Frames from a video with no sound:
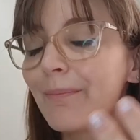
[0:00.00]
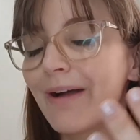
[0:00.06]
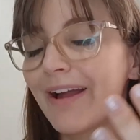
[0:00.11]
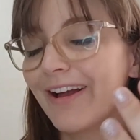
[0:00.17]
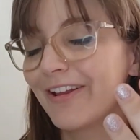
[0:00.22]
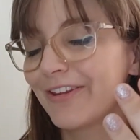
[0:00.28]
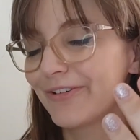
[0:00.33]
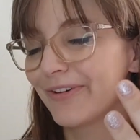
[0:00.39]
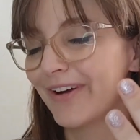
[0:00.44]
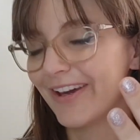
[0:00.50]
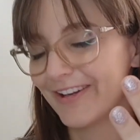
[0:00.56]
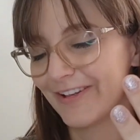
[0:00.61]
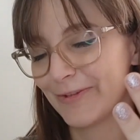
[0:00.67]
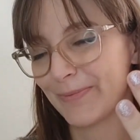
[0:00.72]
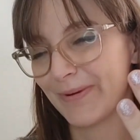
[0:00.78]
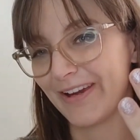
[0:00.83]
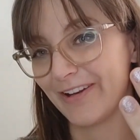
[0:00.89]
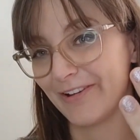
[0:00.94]
My
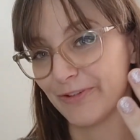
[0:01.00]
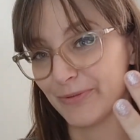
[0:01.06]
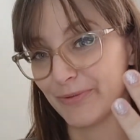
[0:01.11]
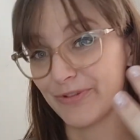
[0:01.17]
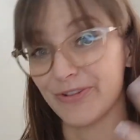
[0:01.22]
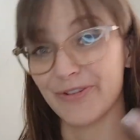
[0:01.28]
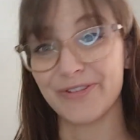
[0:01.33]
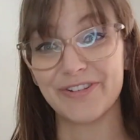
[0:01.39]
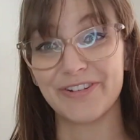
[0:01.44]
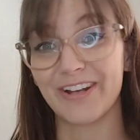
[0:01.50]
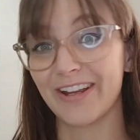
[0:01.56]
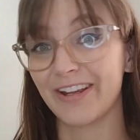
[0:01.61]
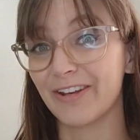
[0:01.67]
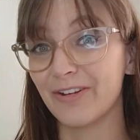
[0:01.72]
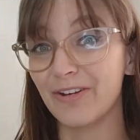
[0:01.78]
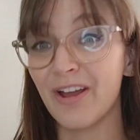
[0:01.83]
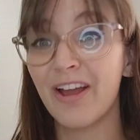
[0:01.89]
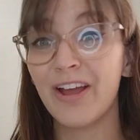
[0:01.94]
arthritis pain is reduced and I
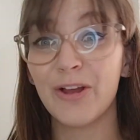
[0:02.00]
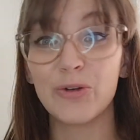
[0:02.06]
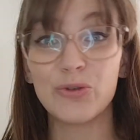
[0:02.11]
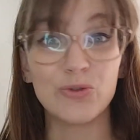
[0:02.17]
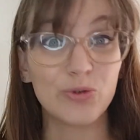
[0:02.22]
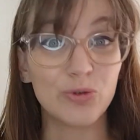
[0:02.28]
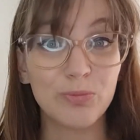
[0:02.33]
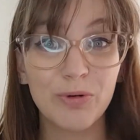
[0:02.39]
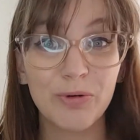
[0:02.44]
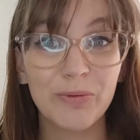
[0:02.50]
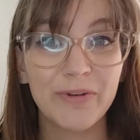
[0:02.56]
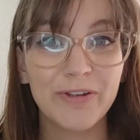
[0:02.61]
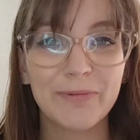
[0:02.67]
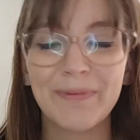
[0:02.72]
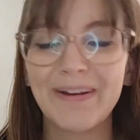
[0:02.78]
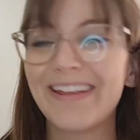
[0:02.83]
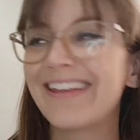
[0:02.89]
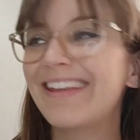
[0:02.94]
can do more
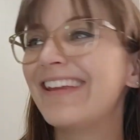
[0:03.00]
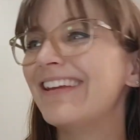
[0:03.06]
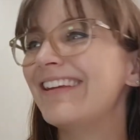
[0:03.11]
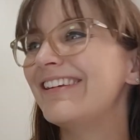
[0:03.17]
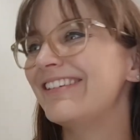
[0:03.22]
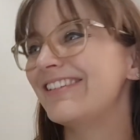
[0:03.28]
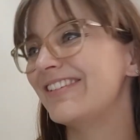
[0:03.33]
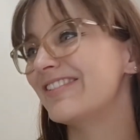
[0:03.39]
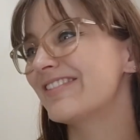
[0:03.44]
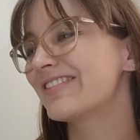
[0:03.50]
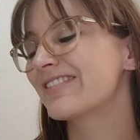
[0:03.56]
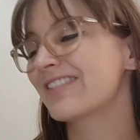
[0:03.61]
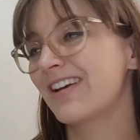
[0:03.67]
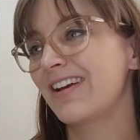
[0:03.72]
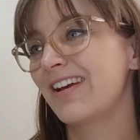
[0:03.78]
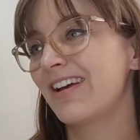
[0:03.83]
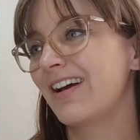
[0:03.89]
with my kids.